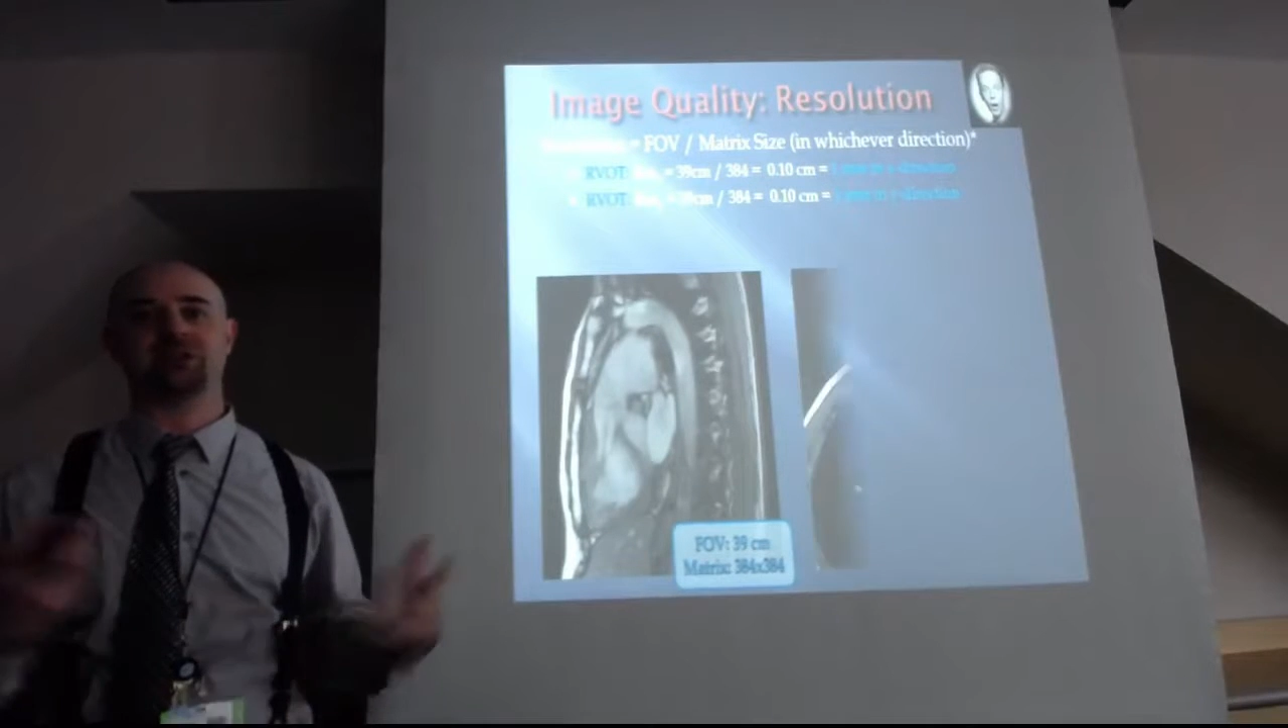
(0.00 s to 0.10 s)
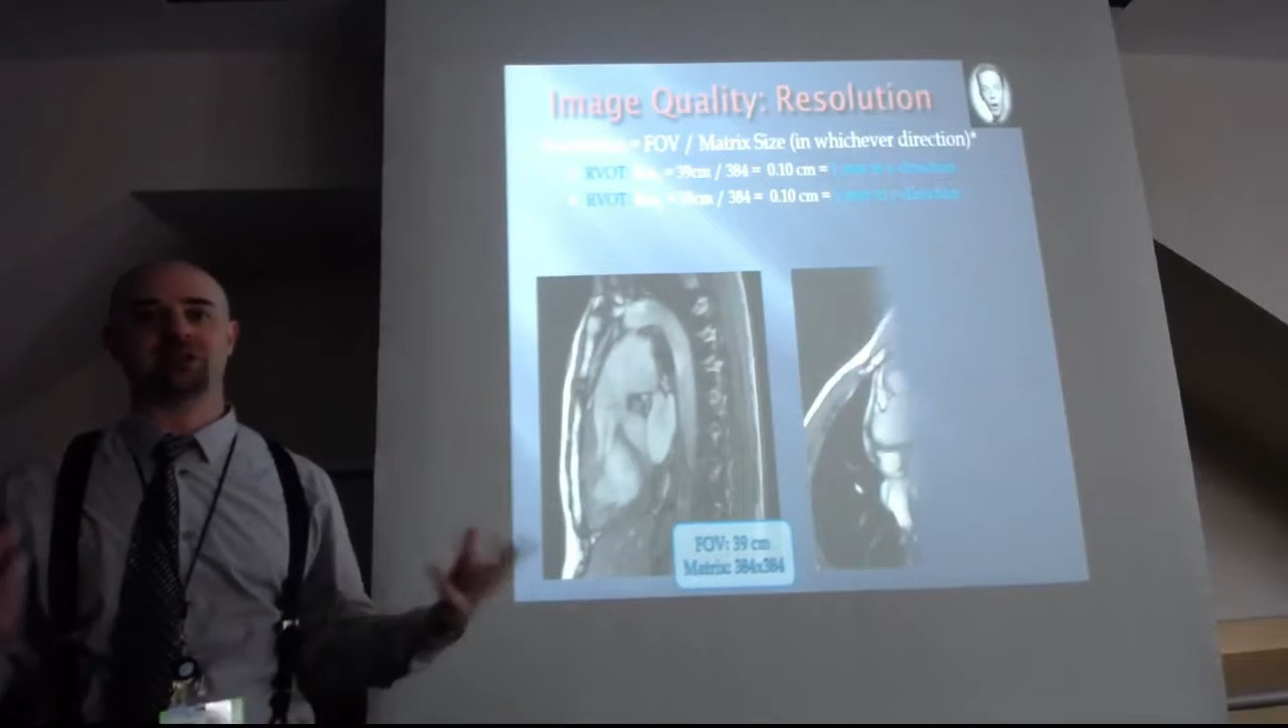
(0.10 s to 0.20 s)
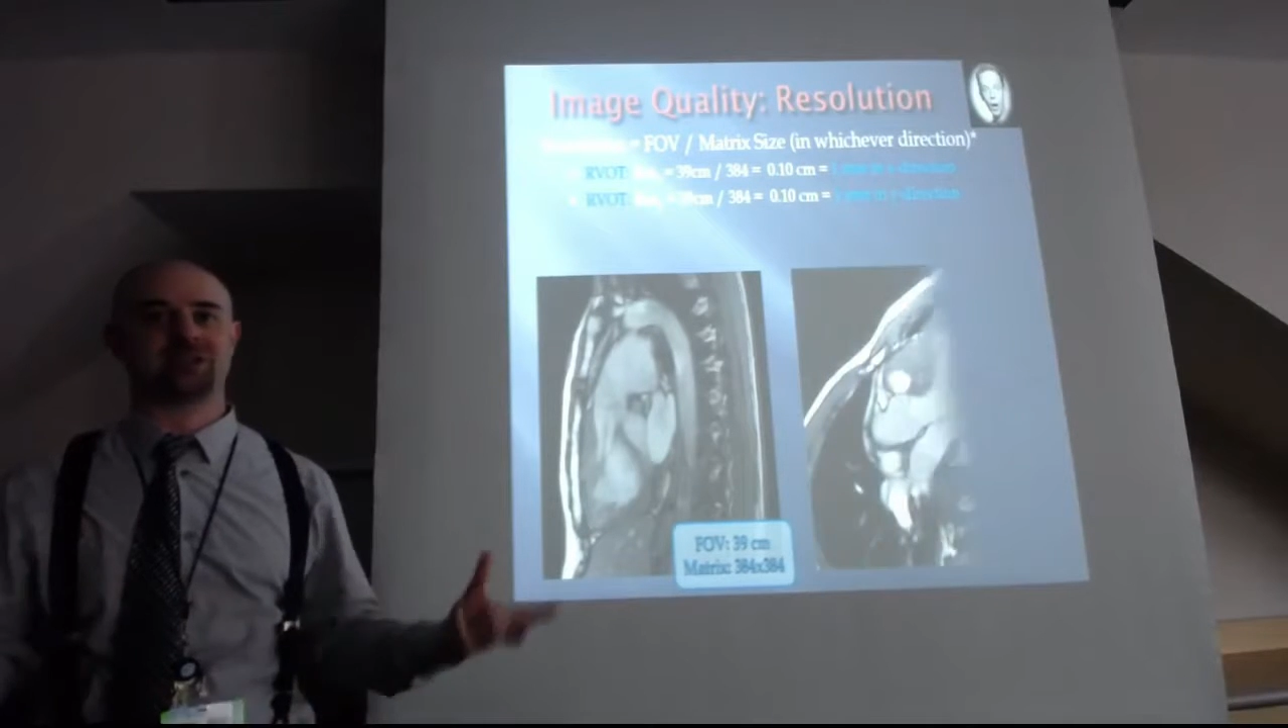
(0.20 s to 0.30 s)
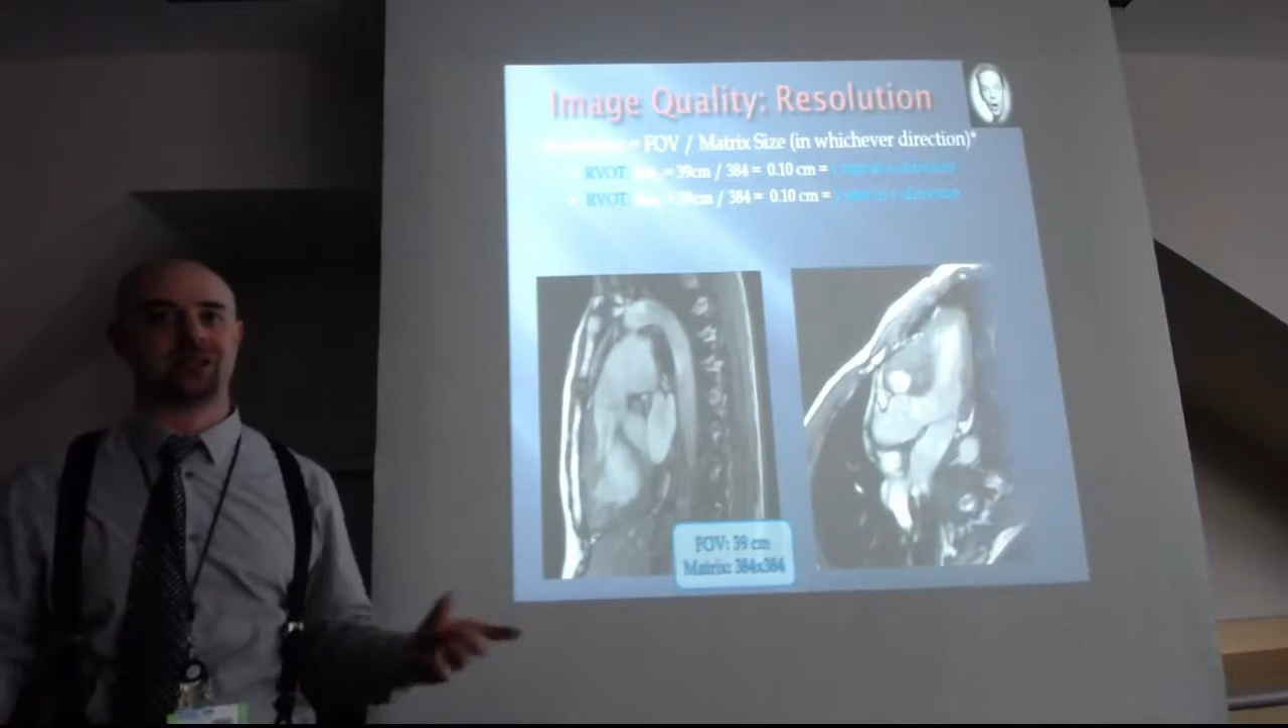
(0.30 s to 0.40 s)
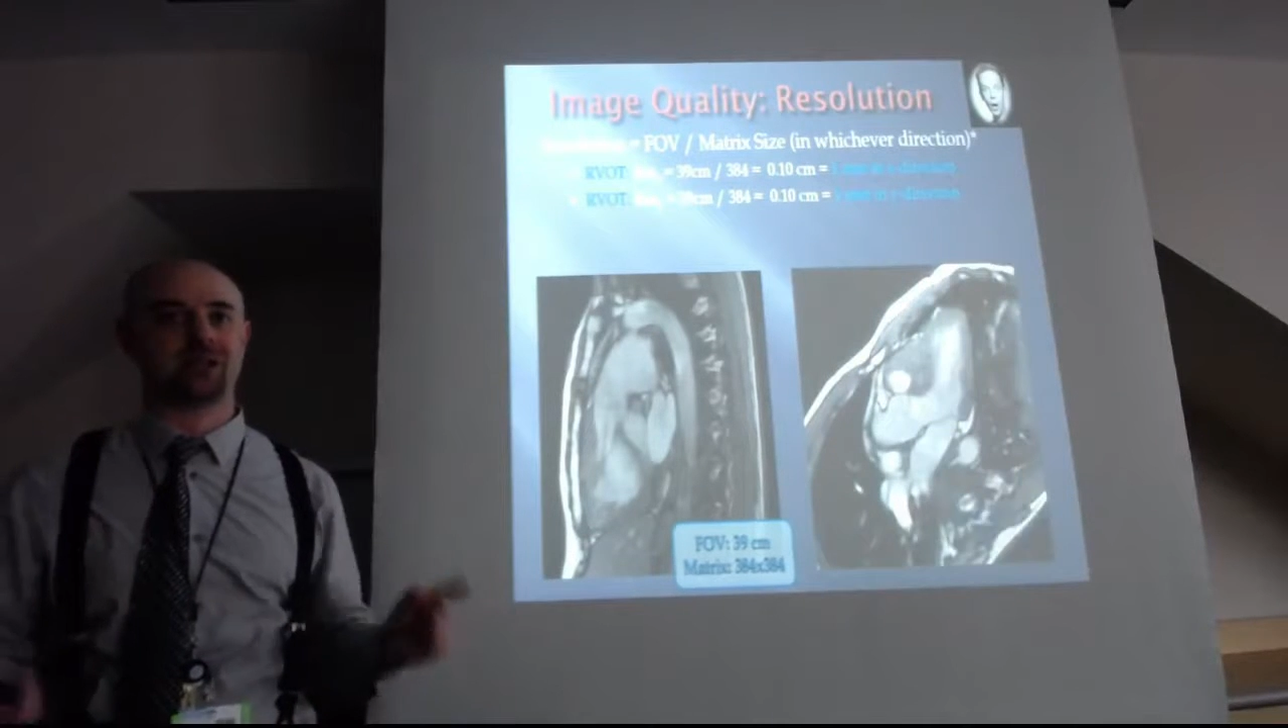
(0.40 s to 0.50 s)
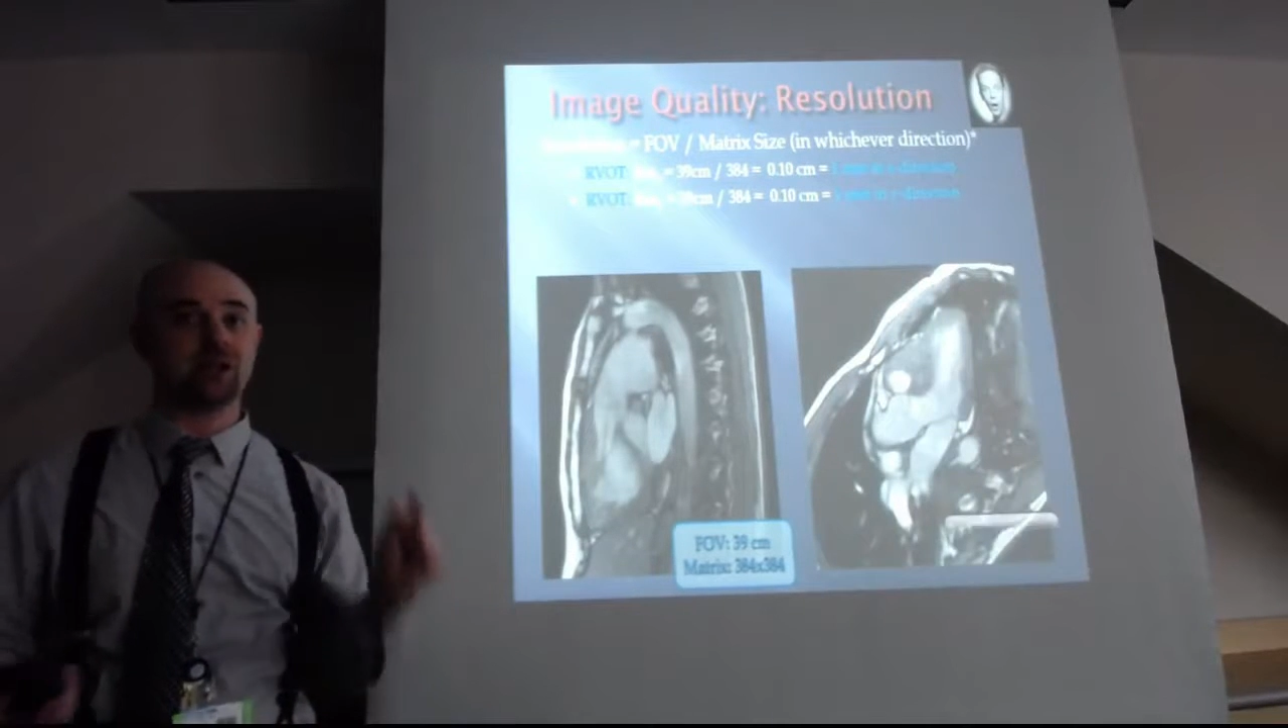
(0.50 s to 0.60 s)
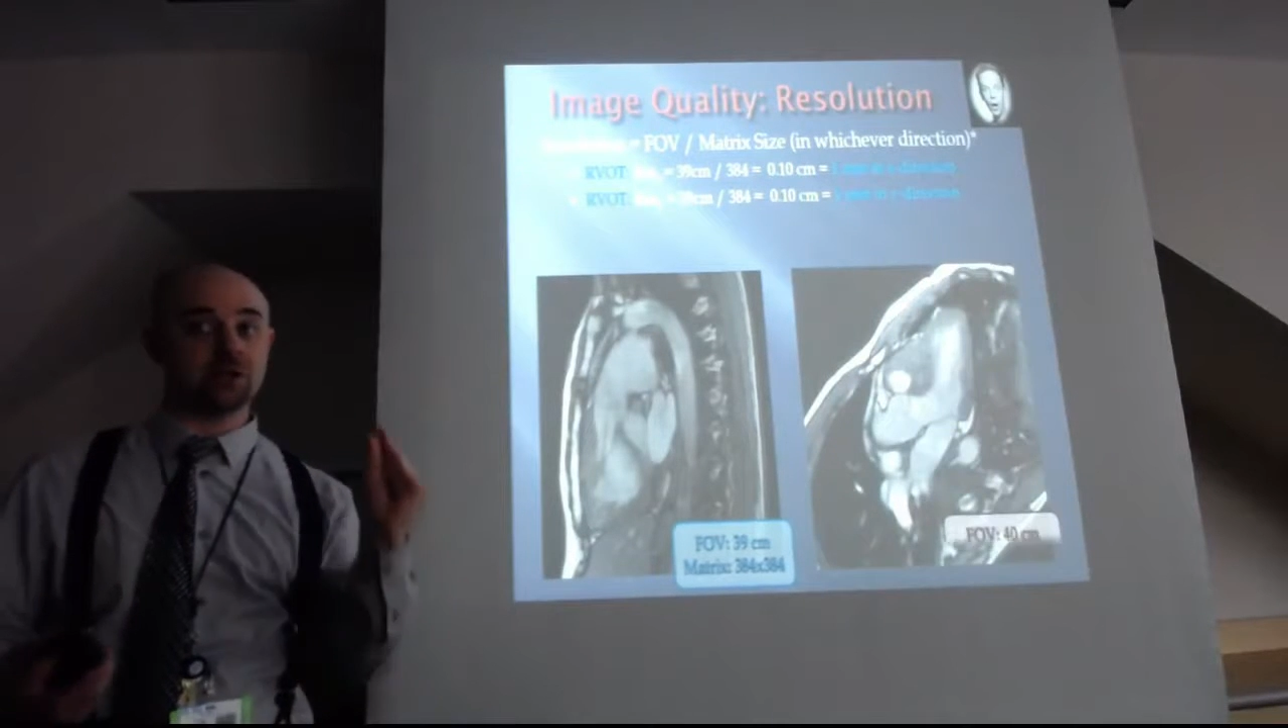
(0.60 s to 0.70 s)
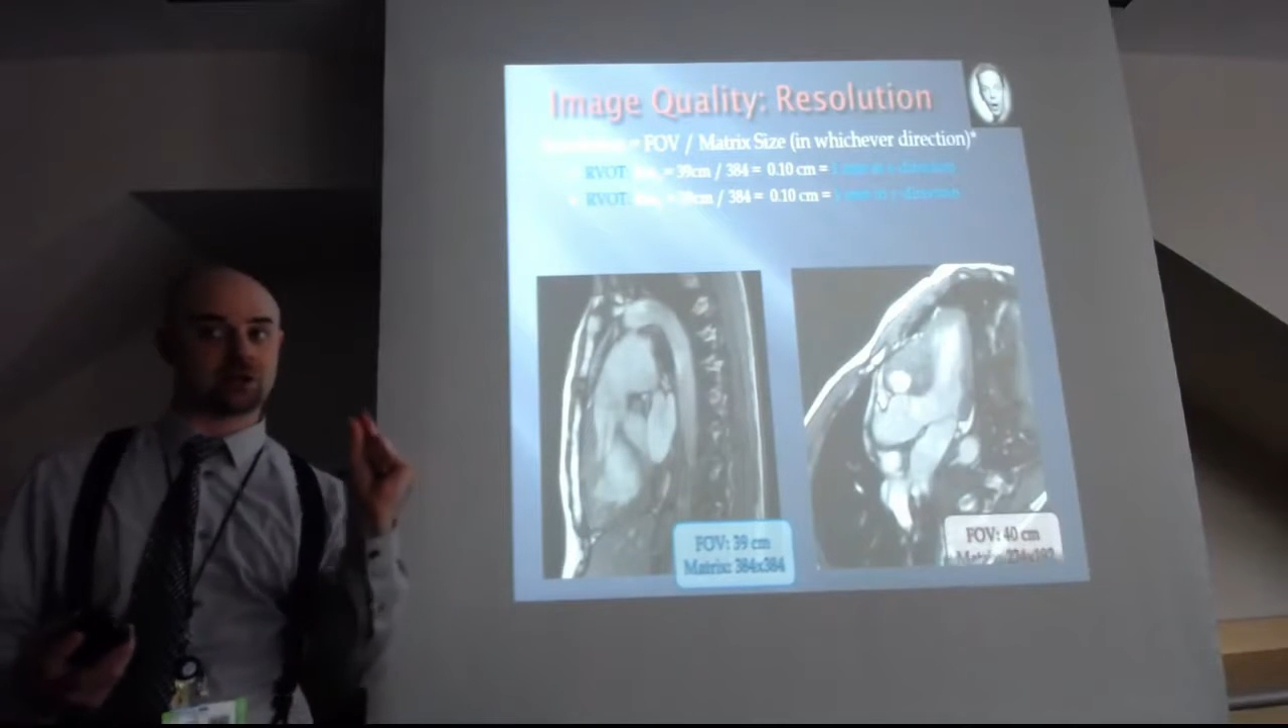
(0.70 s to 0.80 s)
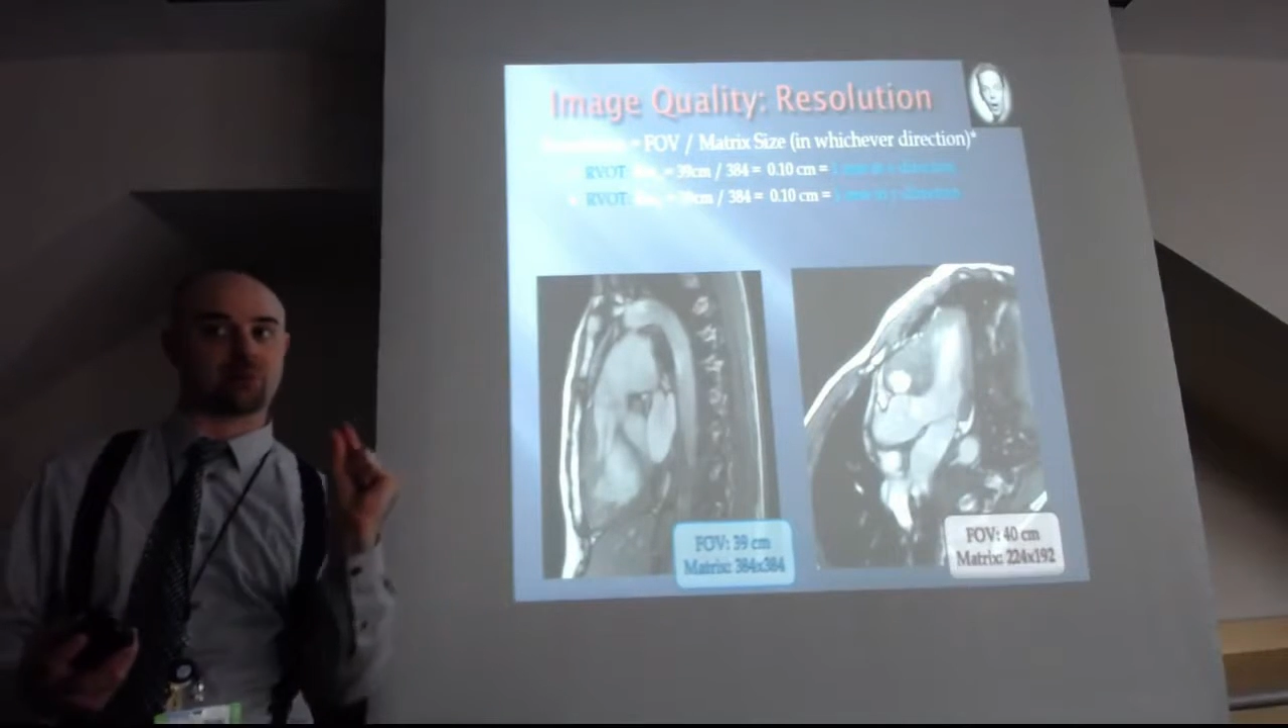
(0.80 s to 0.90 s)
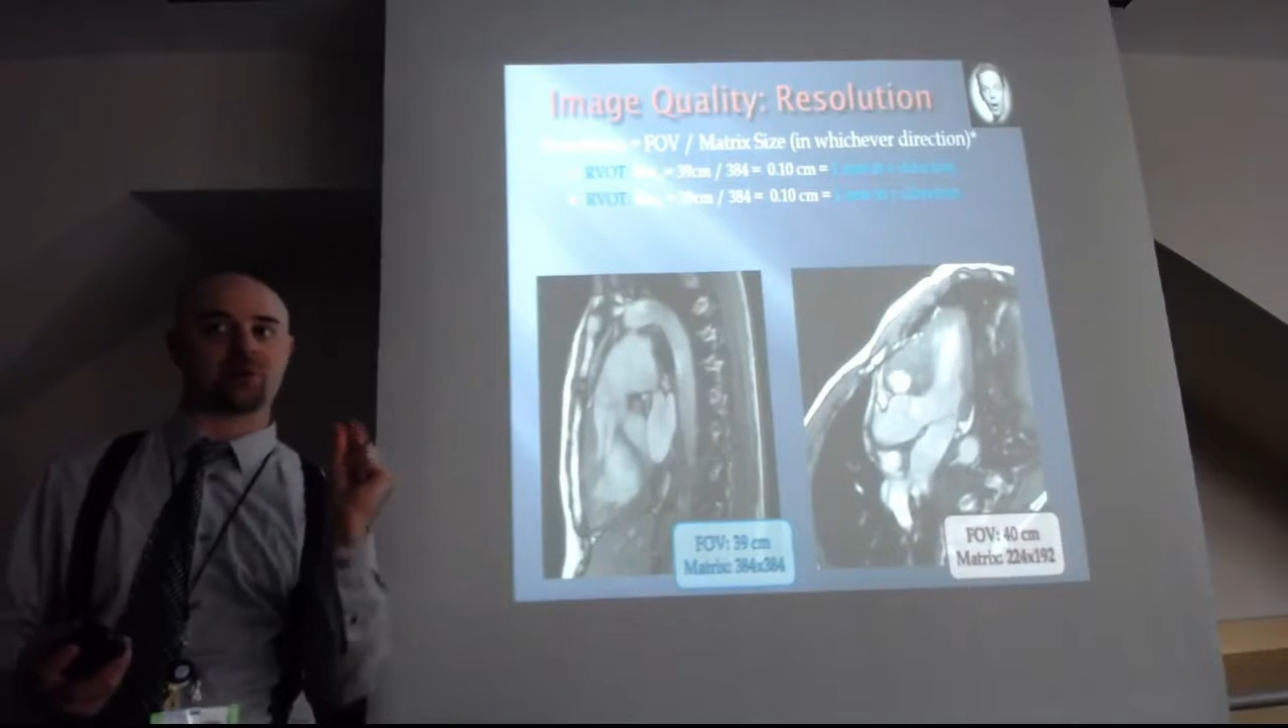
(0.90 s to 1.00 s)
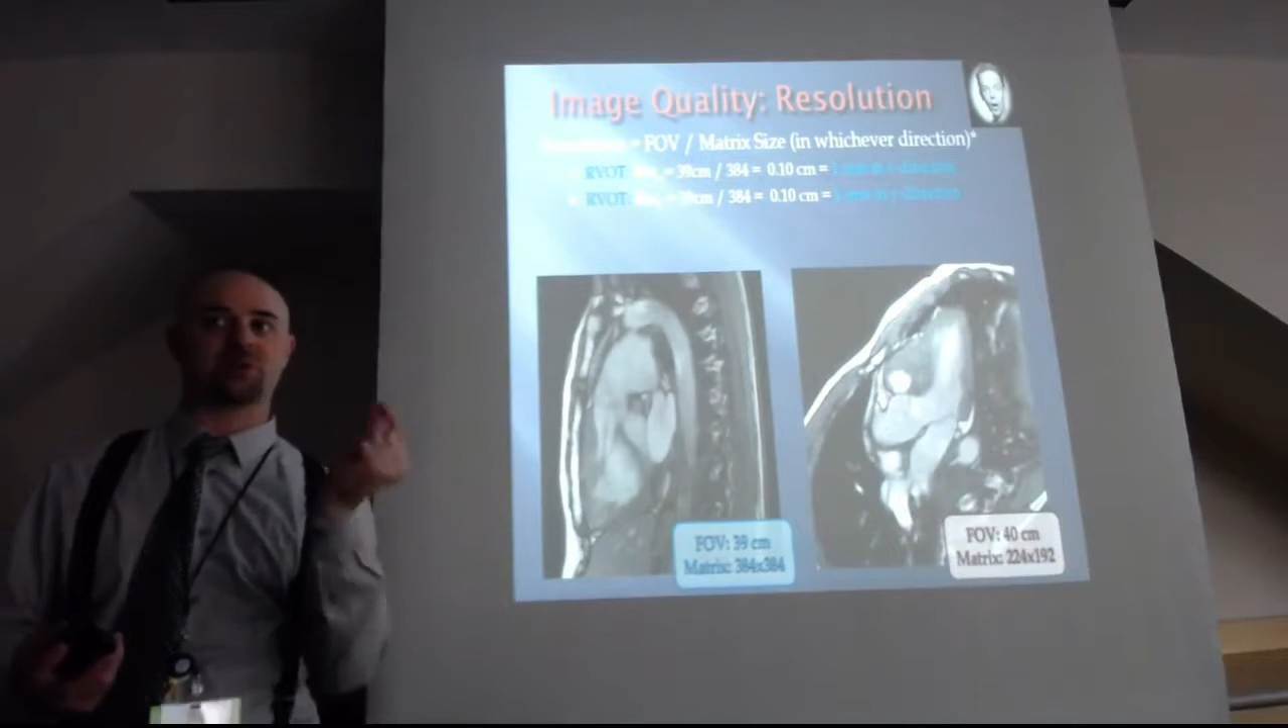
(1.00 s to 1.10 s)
it's saying something